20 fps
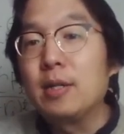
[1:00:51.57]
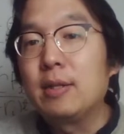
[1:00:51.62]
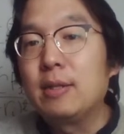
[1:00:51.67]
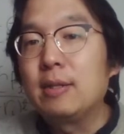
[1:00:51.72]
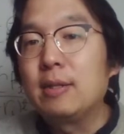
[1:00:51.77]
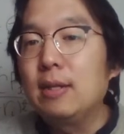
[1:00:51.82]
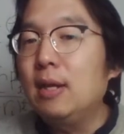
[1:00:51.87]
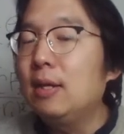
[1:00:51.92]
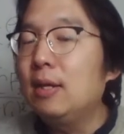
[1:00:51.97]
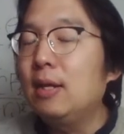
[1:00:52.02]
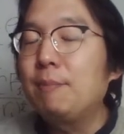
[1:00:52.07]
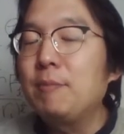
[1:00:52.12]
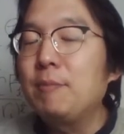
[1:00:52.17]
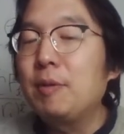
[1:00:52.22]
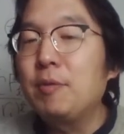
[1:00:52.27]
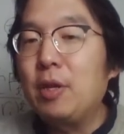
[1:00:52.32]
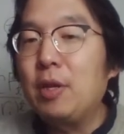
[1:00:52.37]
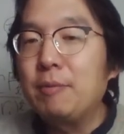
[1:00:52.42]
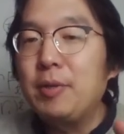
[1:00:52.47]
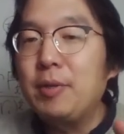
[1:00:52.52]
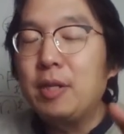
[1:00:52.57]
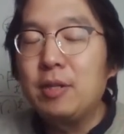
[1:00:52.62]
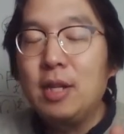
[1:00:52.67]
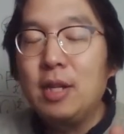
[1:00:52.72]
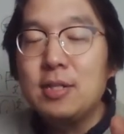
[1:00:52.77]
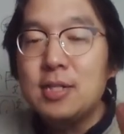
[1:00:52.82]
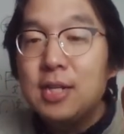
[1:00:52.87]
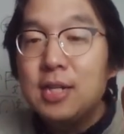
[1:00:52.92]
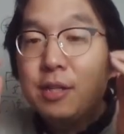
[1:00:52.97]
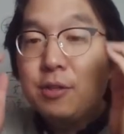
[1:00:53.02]
Let's
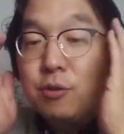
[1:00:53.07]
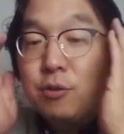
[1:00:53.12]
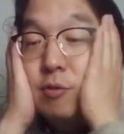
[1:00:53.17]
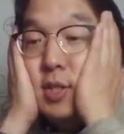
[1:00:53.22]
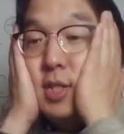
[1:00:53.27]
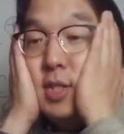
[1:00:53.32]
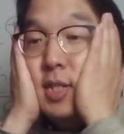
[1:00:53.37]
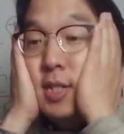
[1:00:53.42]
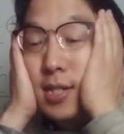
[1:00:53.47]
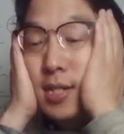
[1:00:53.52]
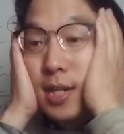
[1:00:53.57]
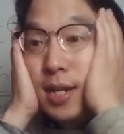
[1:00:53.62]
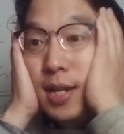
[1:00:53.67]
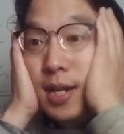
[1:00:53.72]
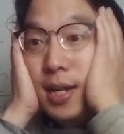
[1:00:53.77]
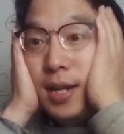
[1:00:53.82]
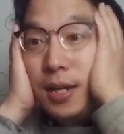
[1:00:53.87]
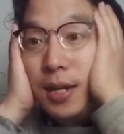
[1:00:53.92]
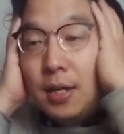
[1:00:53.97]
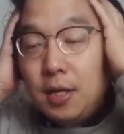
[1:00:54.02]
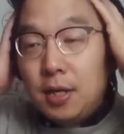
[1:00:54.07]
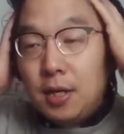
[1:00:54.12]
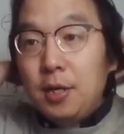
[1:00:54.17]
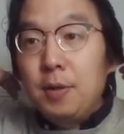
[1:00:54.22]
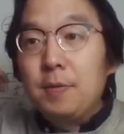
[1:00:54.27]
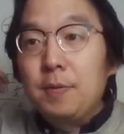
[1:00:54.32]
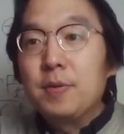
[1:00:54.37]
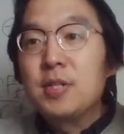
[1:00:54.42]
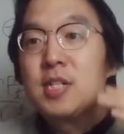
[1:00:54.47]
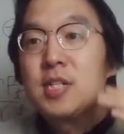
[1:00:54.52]
not use this
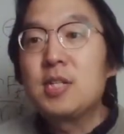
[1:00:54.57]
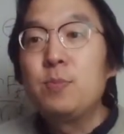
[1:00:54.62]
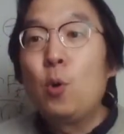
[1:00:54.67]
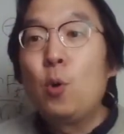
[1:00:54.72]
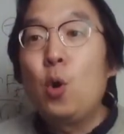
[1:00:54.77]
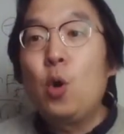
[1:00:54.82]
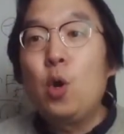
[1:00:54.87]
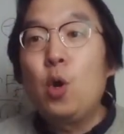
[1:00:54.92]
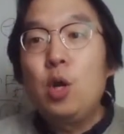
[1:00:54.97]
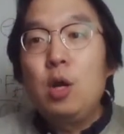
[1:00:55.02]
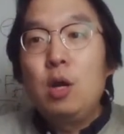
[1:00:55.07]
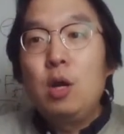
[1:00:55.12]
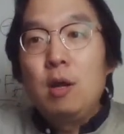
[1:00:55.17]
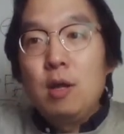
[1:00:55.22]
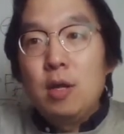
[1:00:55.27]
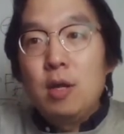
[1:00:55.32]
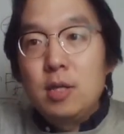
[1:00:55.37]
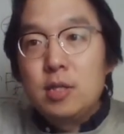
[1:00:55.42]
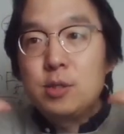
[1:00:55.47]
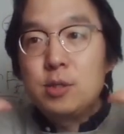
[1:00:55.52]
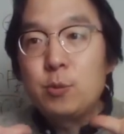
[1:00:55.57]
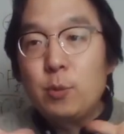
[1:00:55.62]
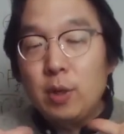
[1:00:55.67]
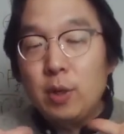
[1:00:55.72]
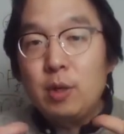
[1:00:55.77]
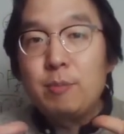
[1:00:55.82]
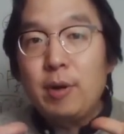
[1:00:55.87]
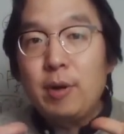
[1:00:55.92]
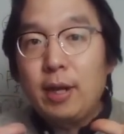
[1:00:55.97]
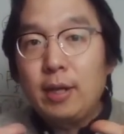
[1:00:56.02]
small square
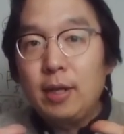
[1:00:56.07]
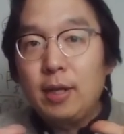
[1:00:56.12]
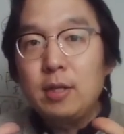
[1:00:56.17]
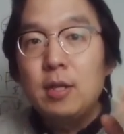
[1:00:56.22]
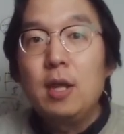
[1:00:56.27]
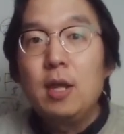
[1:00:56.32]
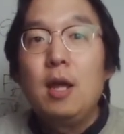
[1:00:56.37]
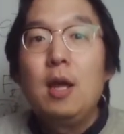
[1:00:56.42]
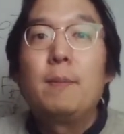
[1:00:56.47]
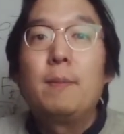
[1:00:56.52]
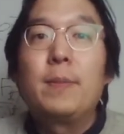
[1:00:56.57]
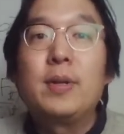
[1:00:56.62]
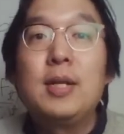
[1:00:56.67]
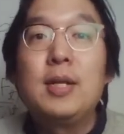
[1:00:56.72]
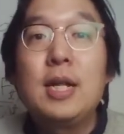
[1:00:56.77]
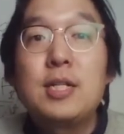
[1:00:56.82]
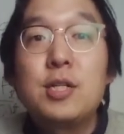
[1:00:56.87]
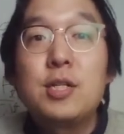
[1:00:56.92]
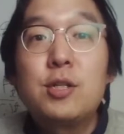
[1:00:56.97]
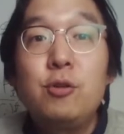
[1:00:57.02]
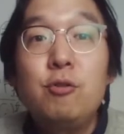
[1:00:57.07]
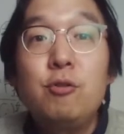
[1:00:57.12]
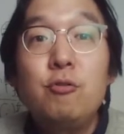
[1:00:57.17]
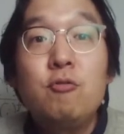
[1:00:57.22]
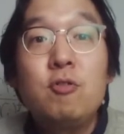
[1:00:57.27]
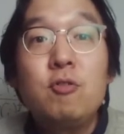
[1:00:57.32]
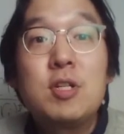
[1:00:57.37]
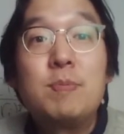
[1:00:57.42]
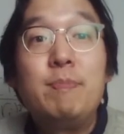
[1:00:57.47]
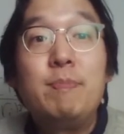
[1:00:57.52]
bracket, but let's
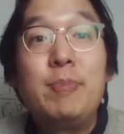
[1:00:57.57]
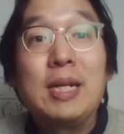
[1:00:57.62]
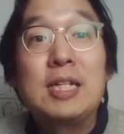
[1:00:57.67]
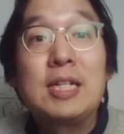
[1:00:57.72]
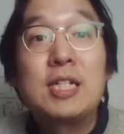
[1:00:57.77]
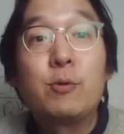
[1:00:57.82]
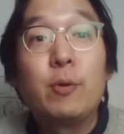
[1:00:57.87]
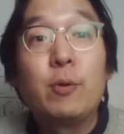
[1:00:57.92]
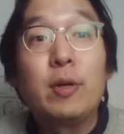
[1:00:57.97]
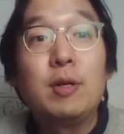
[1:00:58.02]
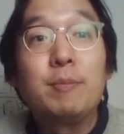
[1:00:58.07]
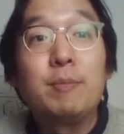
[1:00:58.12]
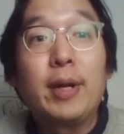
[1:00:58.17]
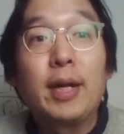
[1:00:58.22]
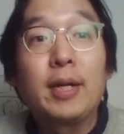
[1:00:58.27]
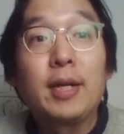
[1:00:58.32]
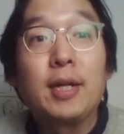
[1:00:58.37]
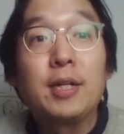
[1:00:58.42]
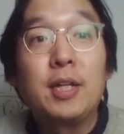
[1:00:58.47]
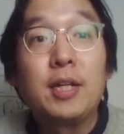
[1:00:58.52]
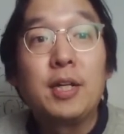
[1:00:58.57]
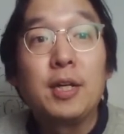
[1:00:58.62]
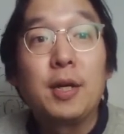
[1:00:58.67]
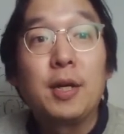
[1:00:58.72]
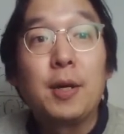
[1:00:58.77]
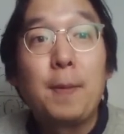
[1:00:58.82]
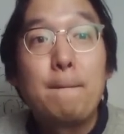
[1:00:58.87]
use big square bracket here.